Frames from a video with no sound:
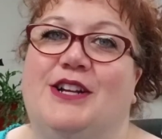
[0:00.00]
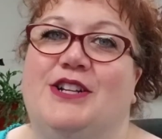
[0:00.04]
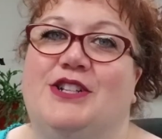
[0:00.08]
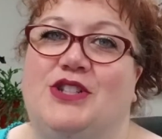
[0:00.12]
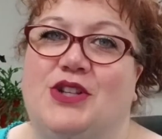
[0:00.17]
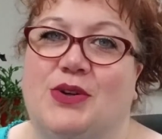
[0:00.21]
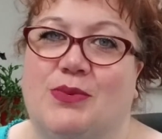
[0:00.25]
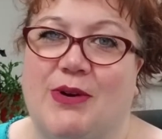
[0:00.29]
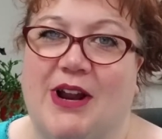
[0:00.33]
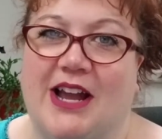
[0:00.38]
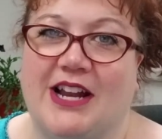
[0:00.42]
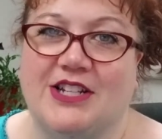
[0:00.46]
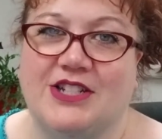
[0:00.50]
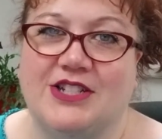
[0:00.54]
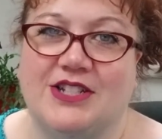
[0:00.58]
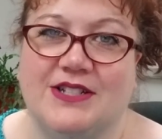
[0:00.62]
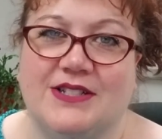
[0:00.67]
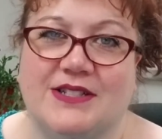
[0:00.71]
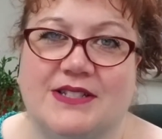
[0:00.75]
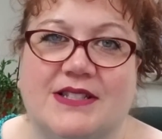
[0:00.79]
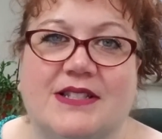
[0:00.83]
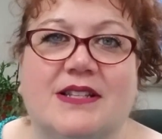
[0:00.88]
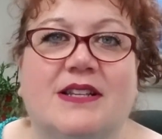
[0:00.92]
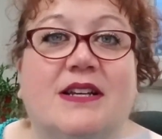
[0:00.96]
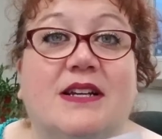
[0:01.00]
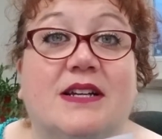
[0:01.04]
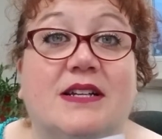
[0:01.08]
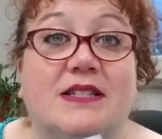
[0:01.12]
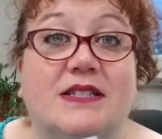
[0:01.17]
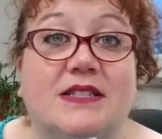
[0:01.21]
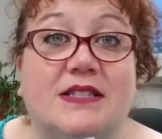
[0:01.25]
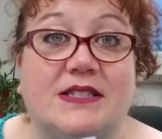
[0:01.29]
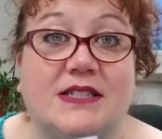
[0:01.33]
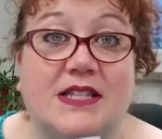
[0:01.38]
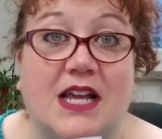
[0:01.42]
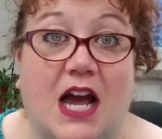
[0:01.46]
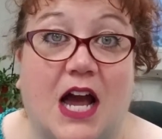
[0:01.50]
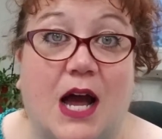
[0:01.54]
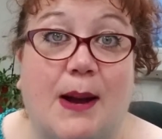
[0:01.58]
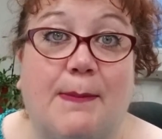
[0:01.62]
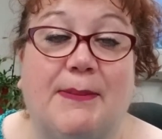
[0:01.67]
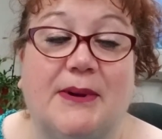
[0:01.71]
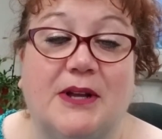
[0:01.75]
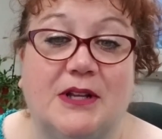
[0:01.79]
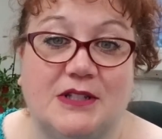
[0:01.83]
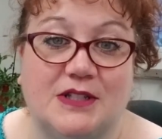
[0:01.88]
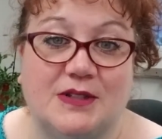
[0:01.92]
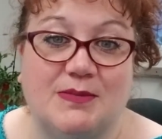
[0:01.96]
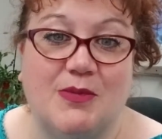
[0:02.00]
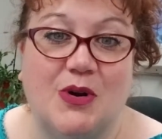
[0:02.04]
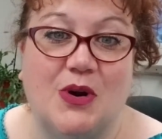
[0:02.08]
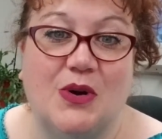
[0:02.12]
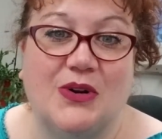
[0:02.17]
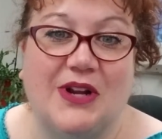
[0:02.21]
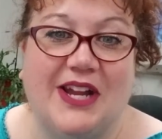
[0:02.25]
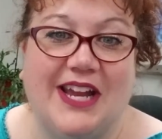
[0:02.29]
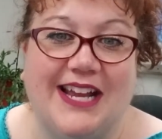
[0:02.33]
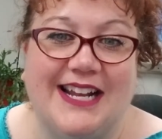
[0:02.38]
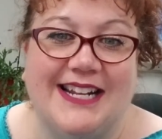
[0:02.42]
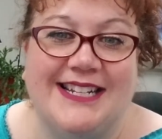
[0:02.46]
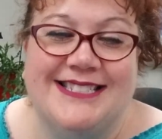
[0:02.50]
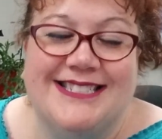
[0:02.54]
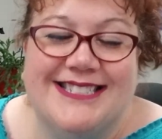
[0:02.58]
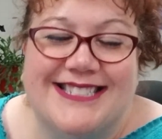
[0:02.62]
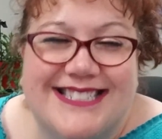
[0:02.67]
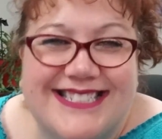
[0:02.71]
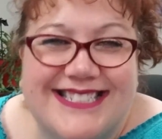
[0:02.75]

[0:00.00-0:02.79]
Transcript: Directions: stop smoking.